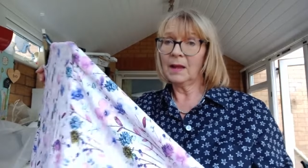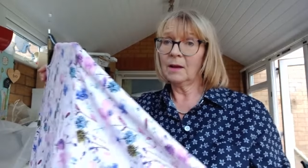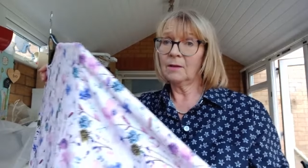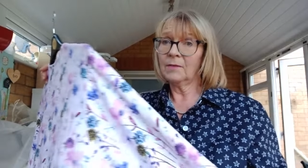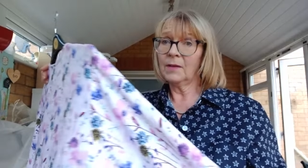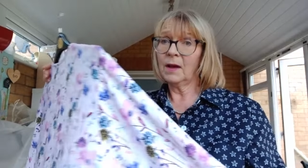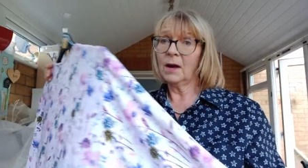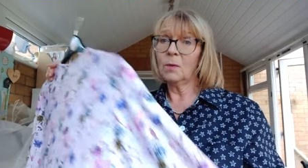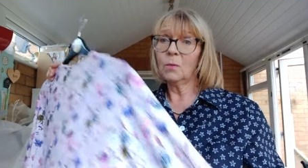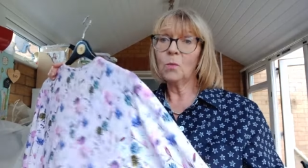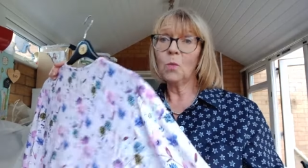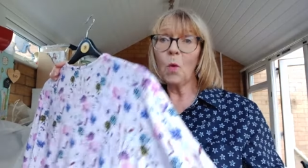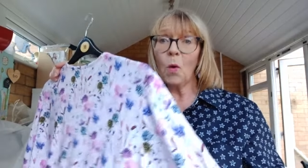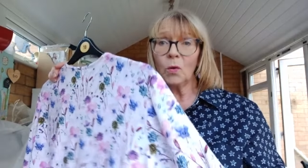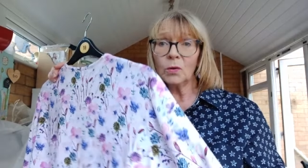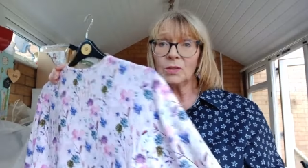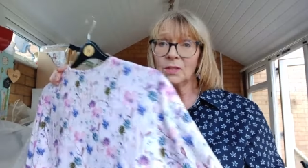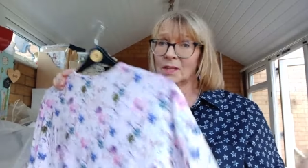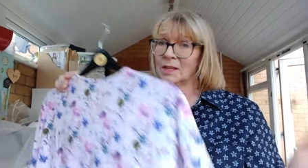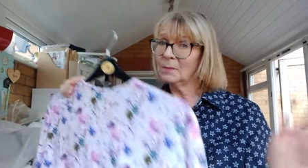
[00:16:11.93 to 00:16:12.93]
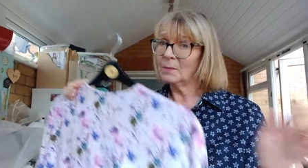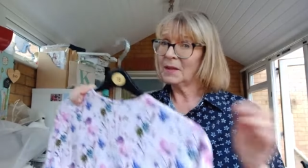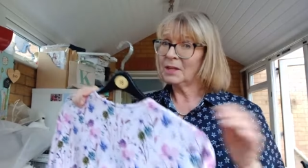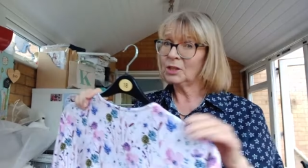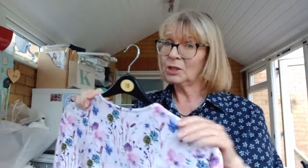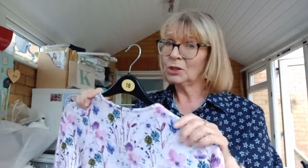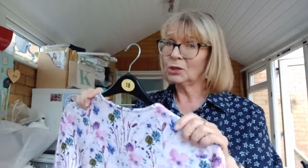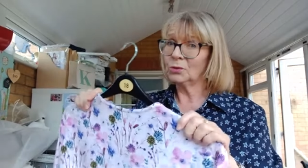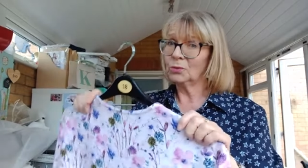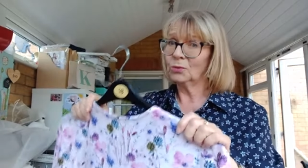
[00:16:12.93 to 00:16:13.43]
out of it. I was going to
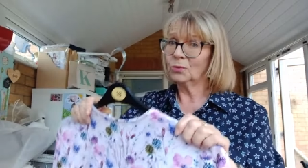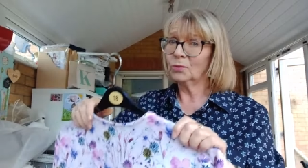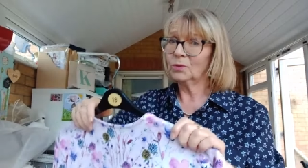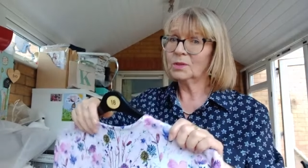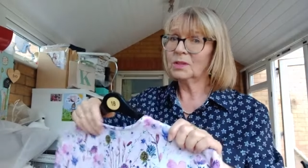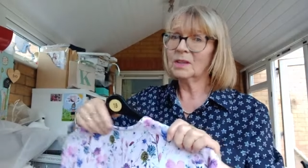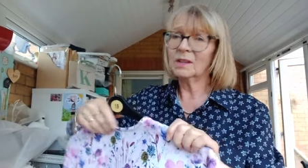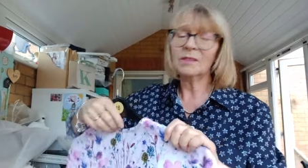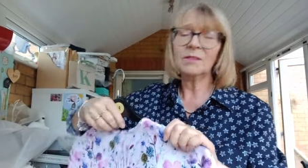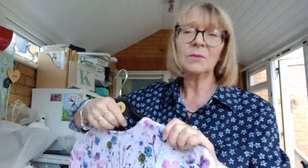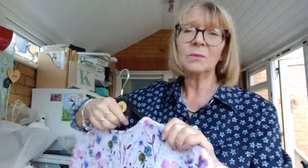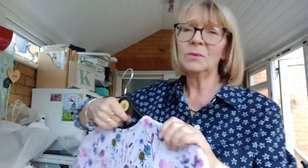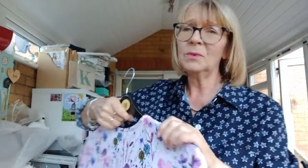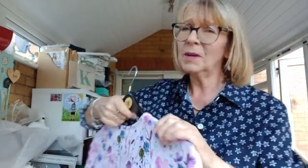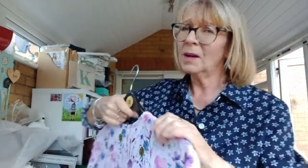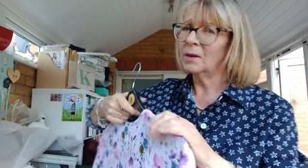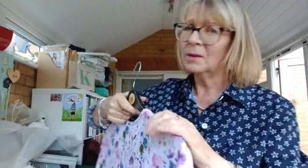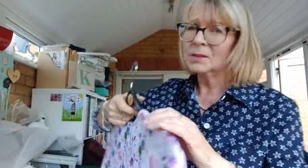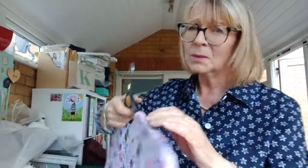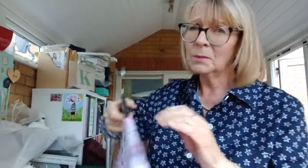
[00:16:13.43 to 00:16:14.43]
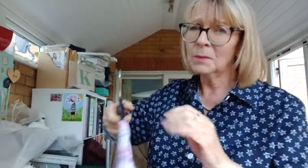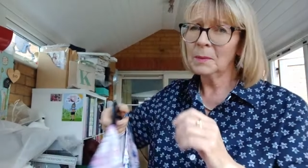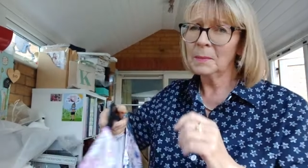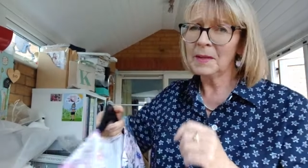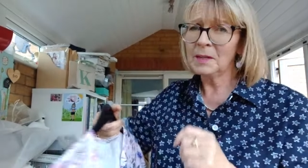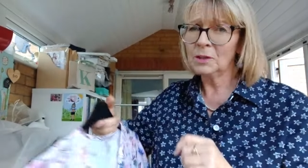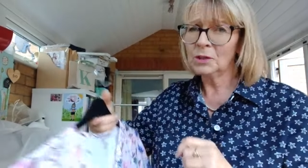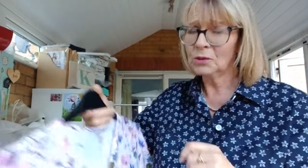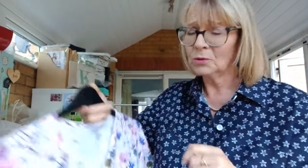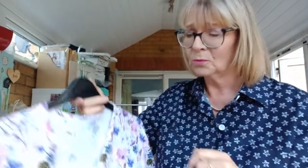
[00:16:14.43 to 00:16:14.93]
make shorts, and I thought, well, no, I don't want to
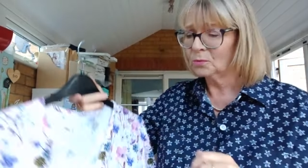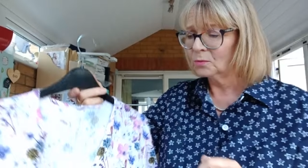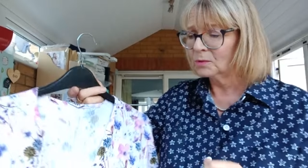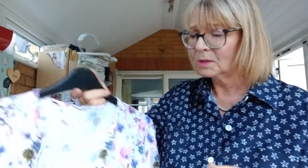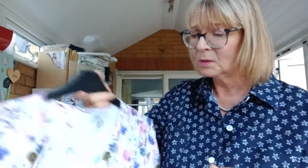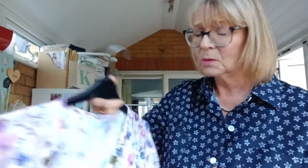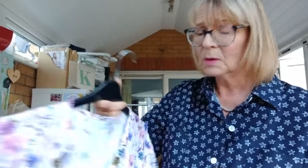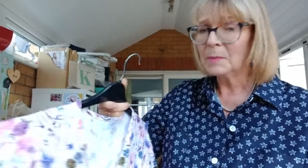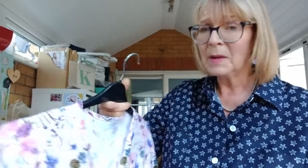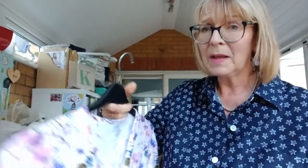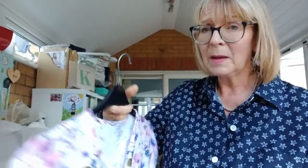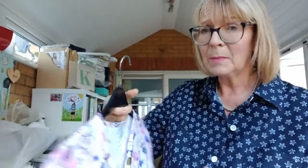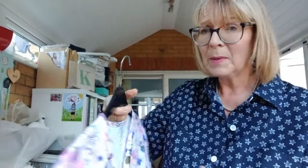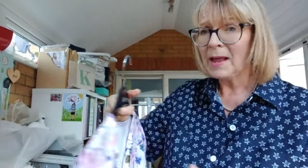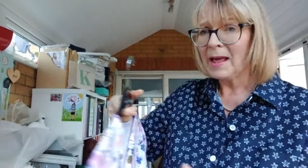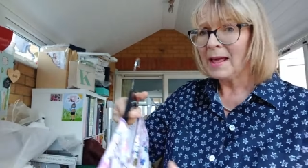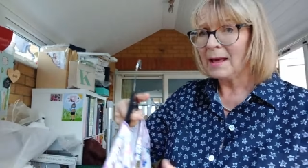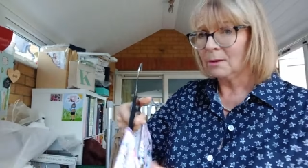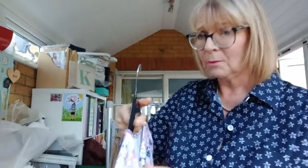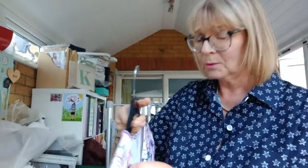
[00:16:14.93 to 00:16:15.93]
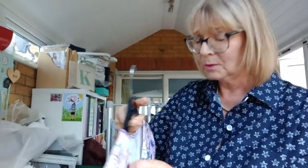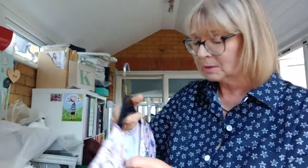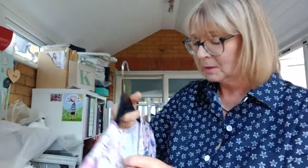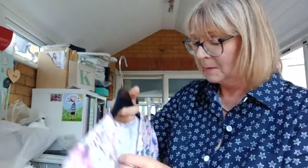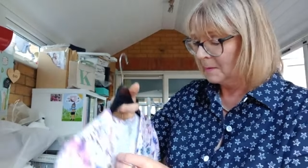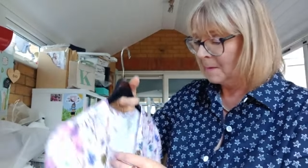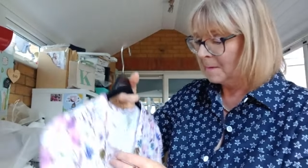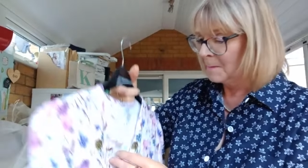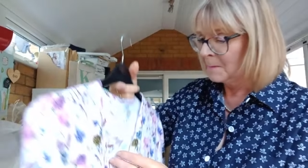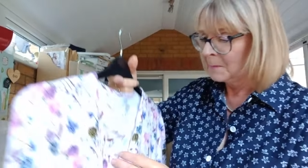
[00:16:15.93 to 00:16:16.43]
make shorts. I want to make a blouse.
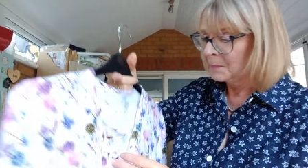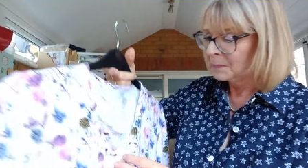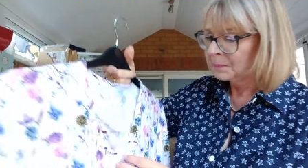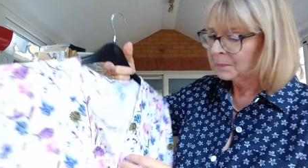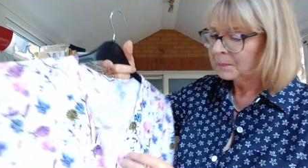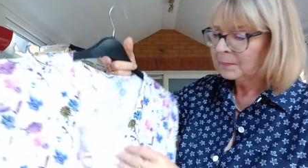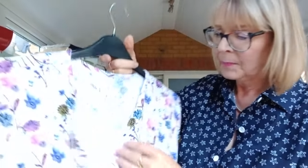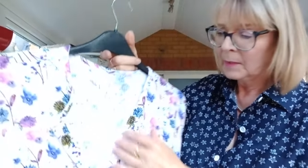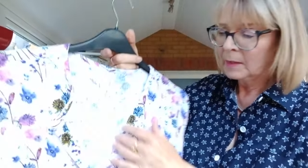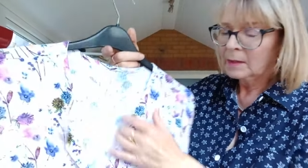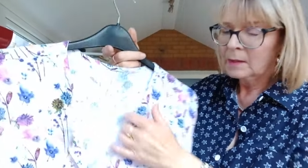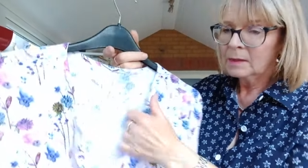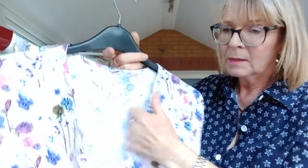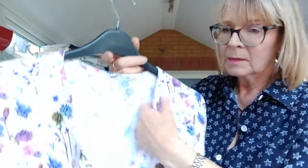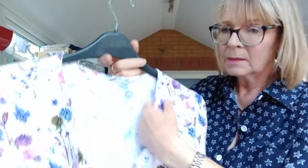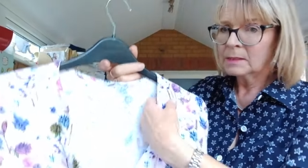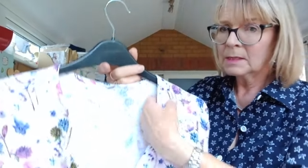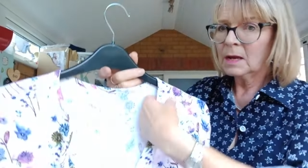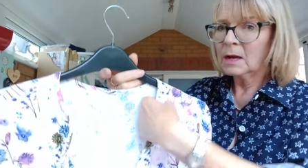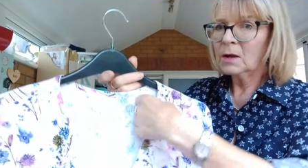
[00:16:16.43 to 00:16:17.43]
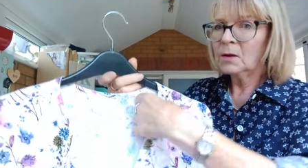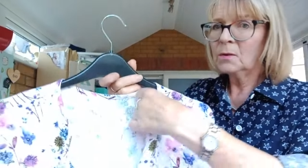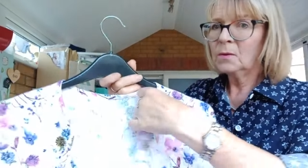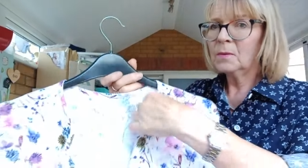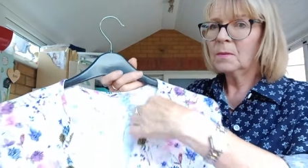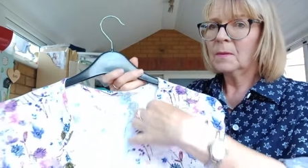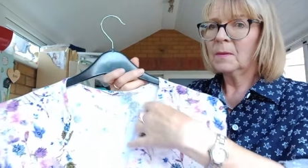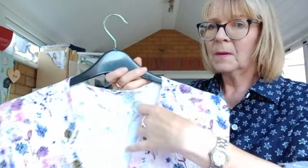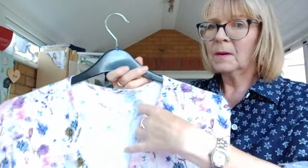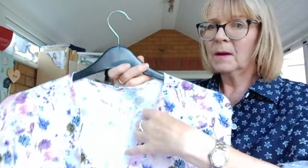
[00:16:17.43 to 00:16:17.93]

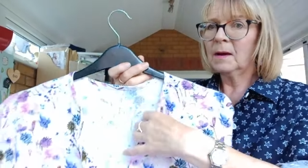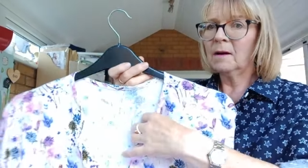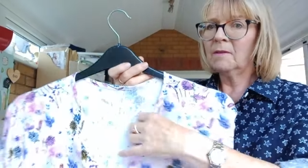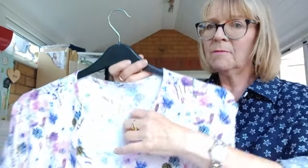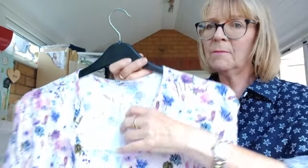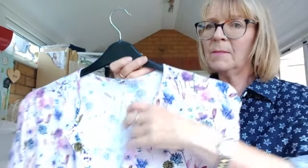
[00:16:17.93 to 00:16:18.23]
So I've